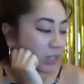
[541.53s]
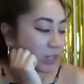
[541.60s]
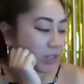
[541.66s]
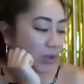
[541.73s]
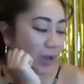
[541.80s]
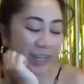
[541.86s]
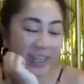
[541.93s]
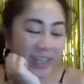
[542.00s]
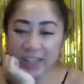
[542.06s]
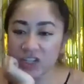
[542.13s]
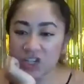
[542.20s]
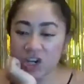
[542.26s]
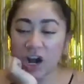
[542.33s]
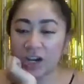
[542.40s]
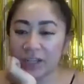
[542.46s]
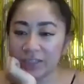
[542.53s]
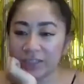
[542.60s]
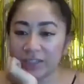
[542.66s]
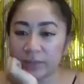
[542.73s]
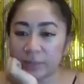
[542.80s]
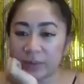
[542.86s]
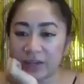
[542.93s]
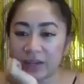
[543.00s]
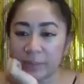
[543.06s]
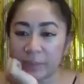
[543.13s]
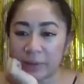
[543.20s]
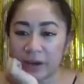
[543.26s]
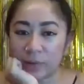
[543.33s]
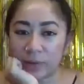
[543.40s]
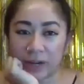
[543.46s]
So I guess I can talk a little bit
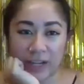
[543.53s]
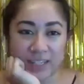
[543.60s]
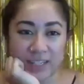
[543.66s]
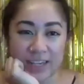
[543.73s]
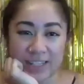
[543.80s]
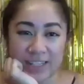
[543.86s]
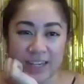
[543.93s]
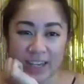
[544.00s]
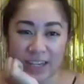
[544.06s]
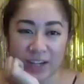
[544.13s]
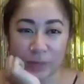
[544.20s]
about what I did at Tech at